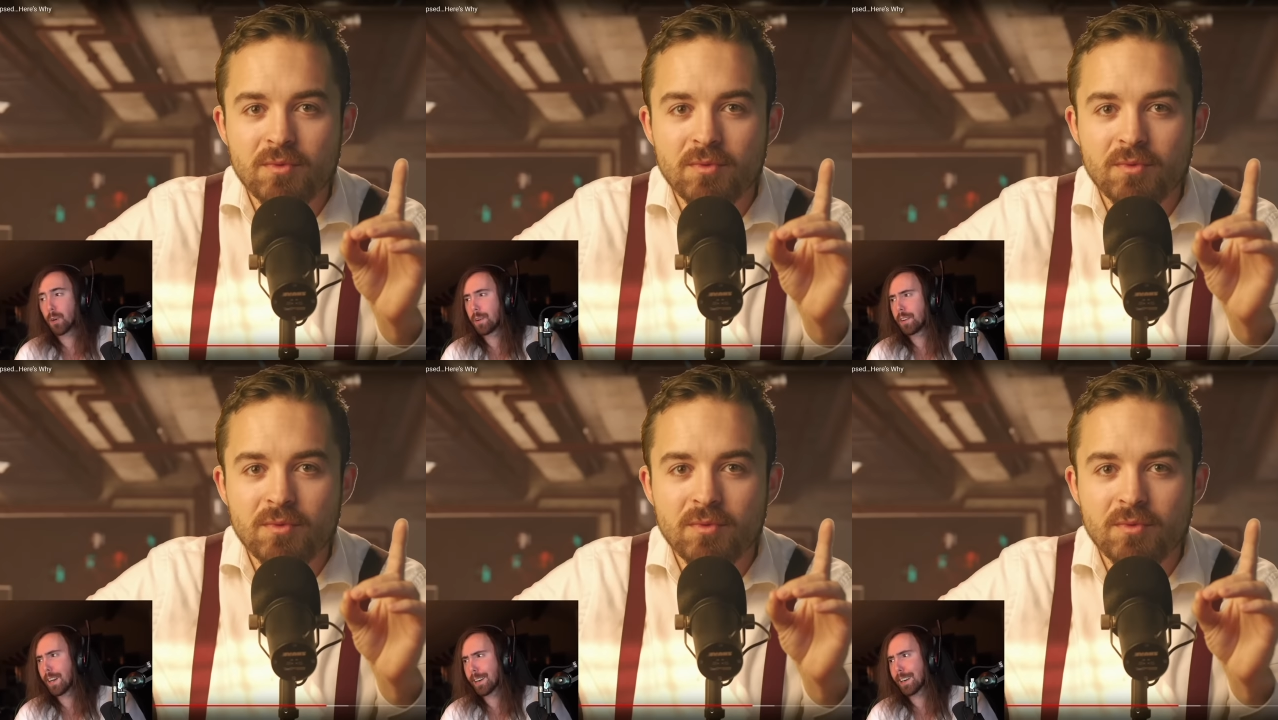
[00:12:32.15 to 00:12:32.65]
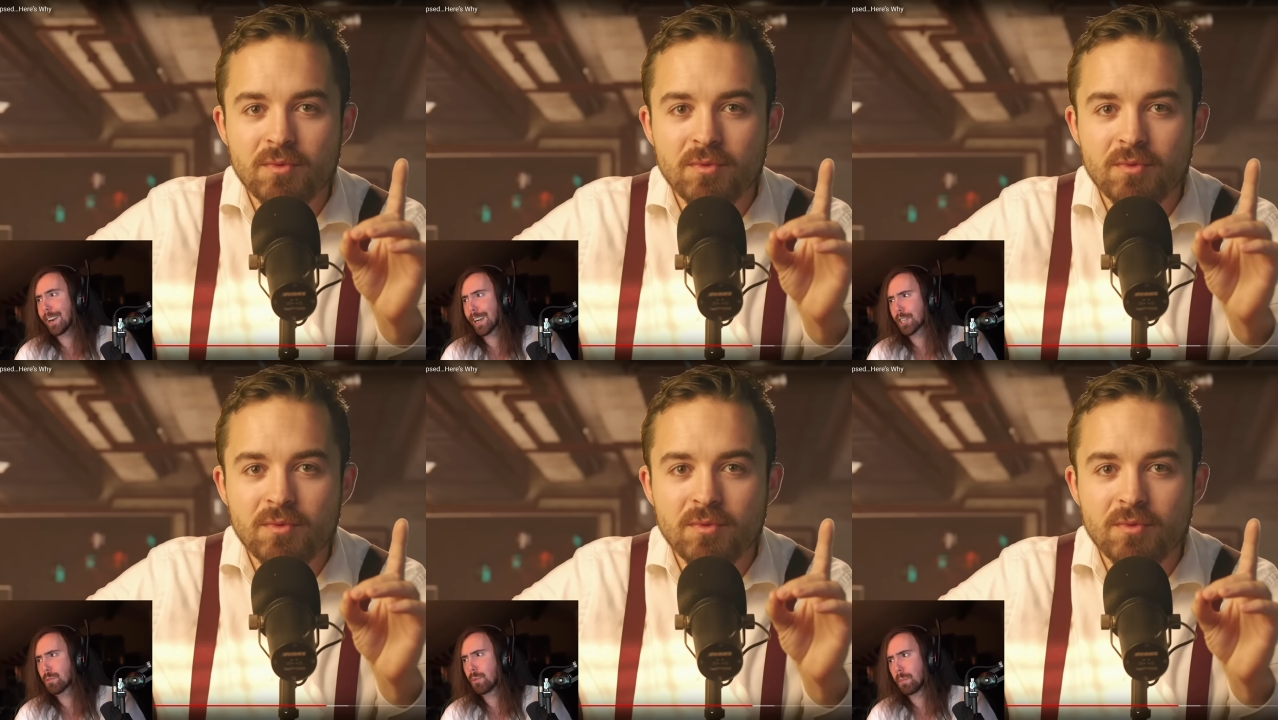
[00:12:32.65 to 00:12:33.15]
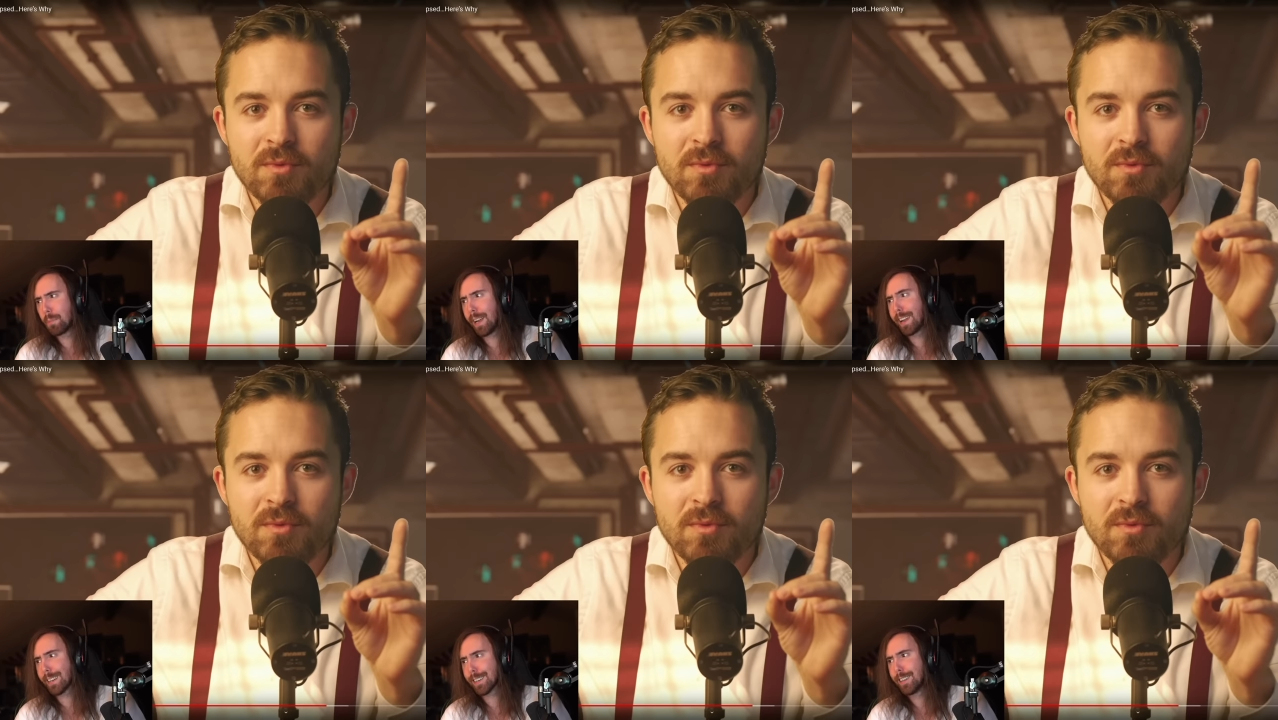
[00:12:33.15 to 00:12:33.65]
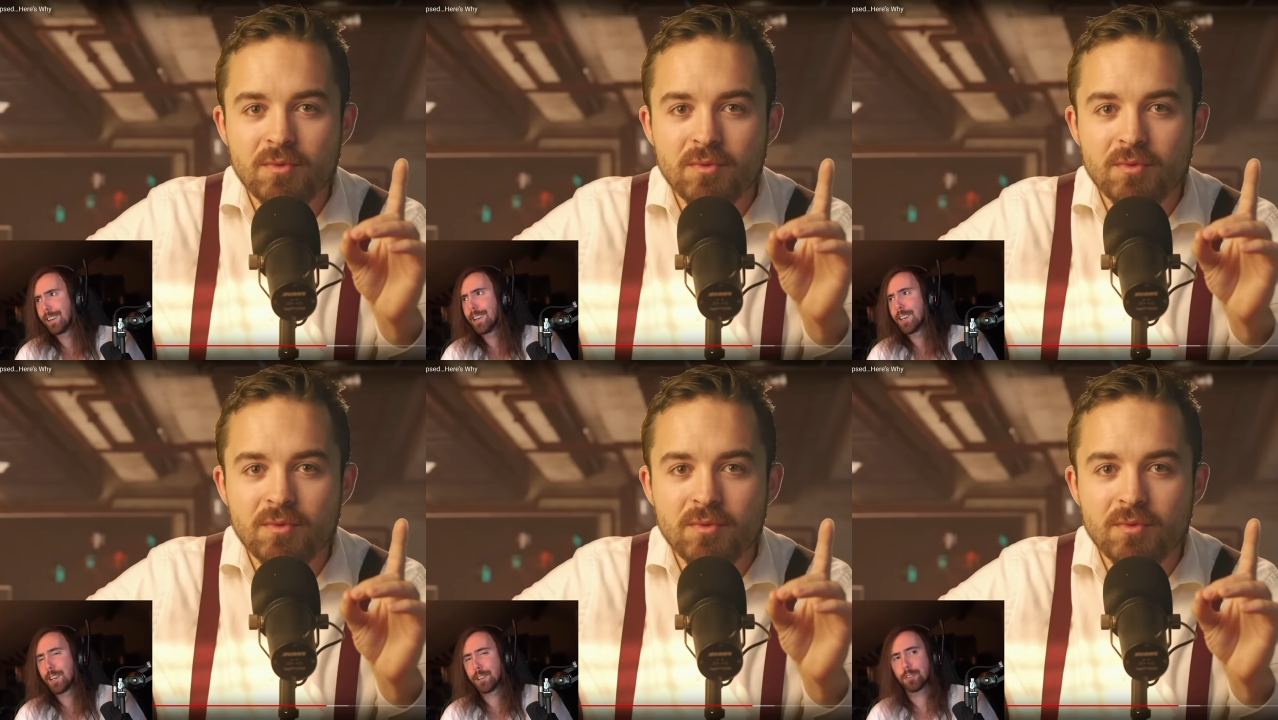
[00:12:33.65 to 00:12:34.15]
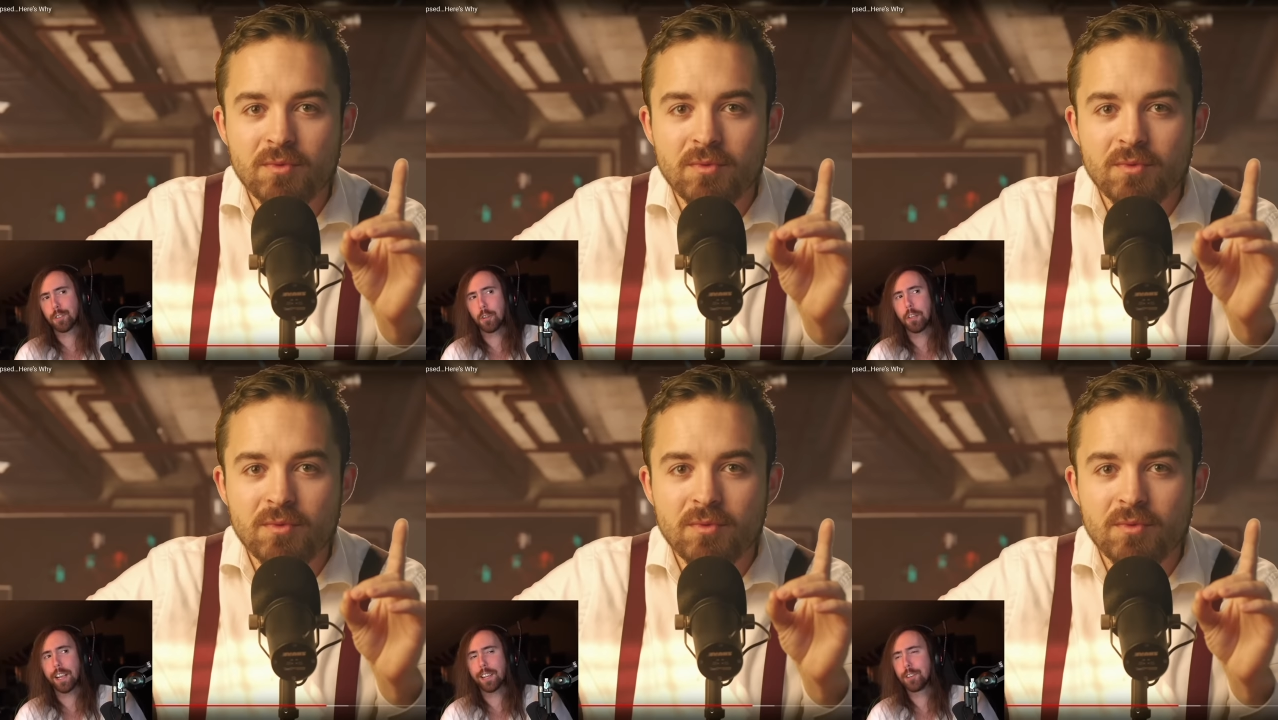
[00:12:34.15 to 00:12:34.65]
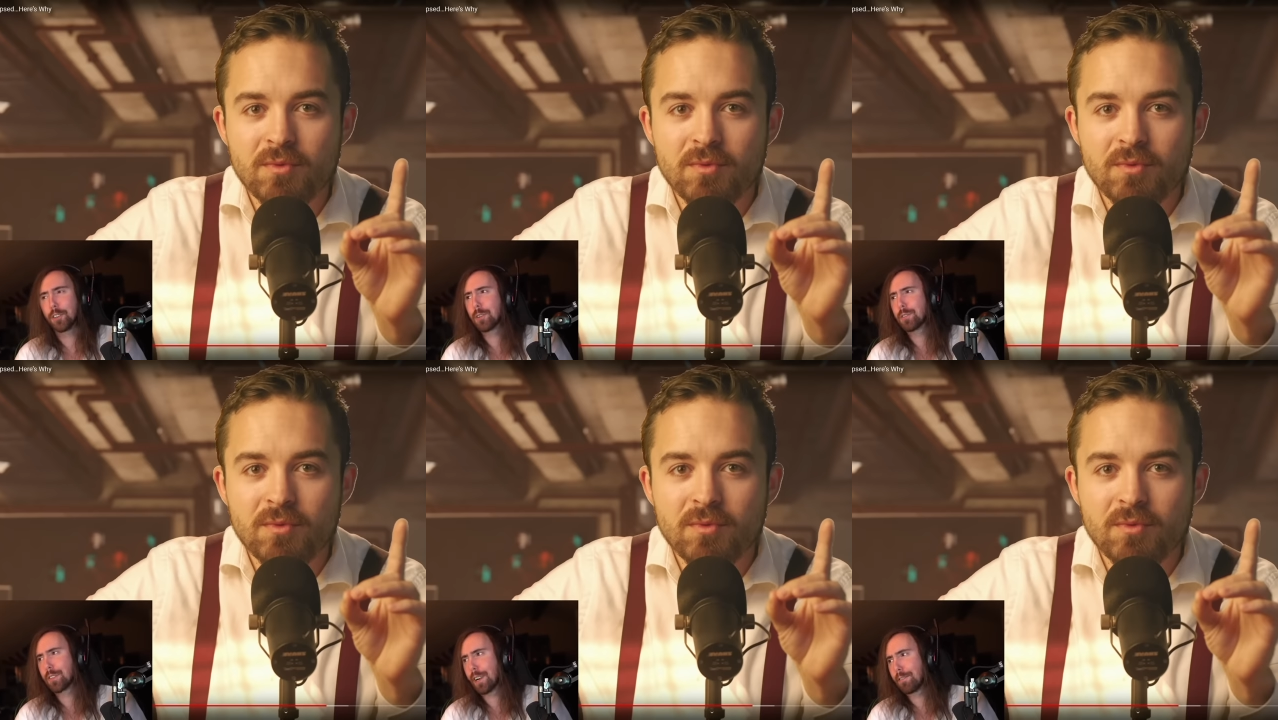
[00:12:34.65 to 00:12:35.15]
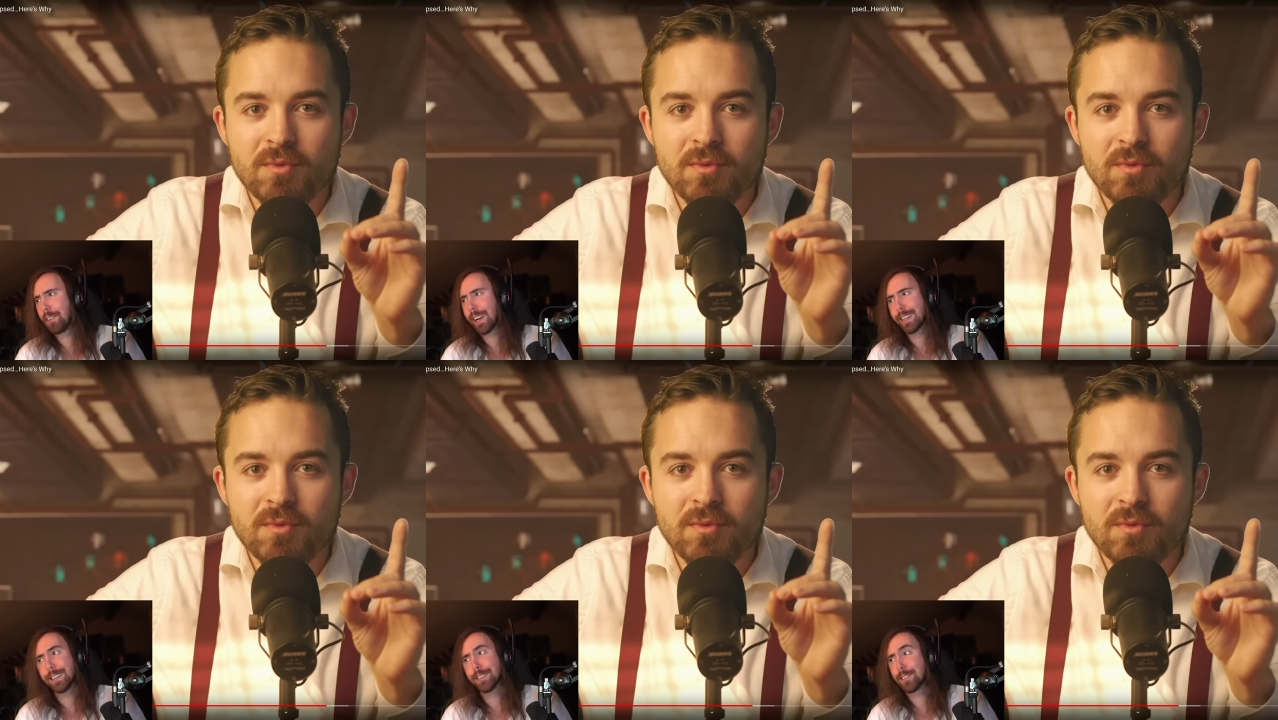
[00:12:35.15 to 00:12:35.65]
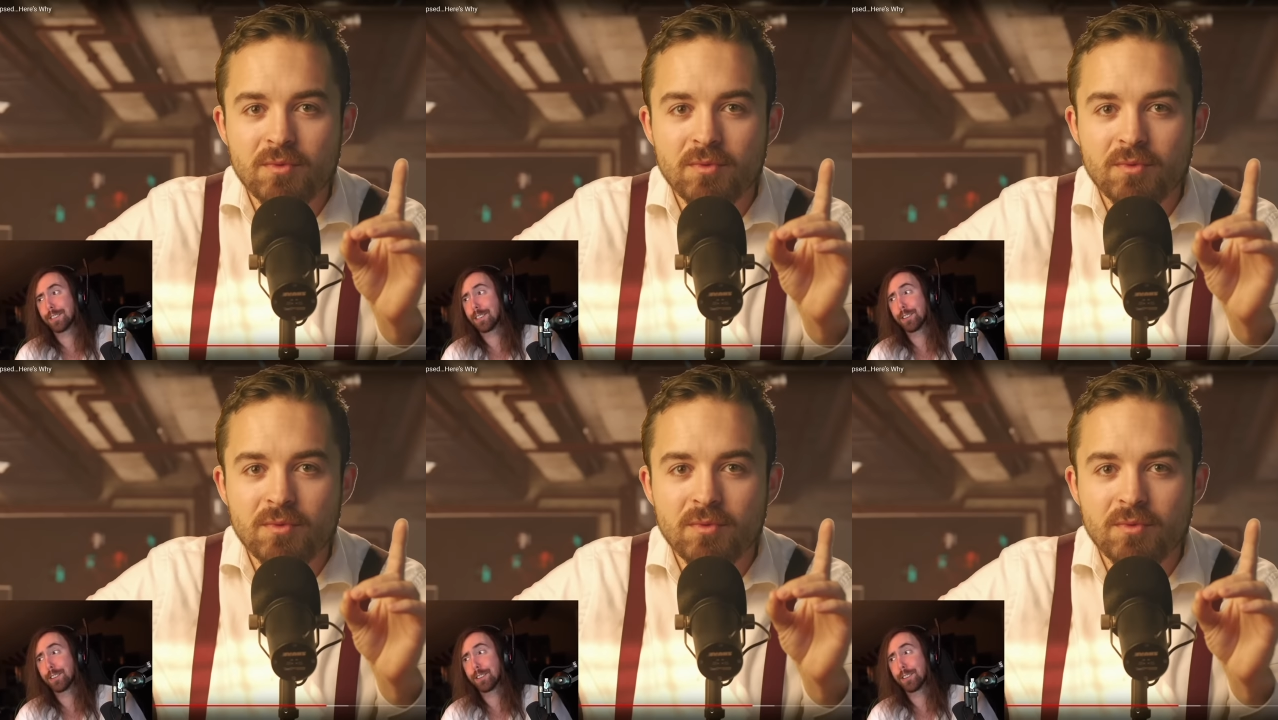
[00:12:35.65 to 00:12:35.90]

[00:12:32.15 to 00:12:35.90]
Speaker 1: and not an actual bank, is so they can do stuff like this and you